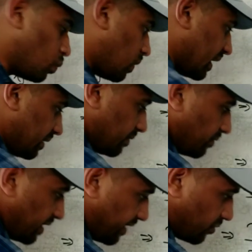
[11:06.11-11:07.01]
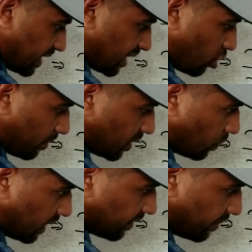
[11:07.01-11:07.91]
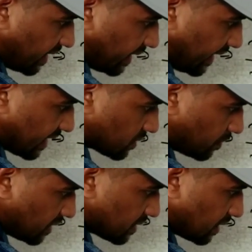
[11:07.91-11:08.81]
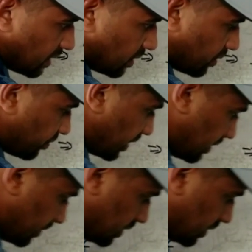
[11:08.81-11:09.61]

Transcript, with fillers: 1. We have to take common 1, remaining x plus 3.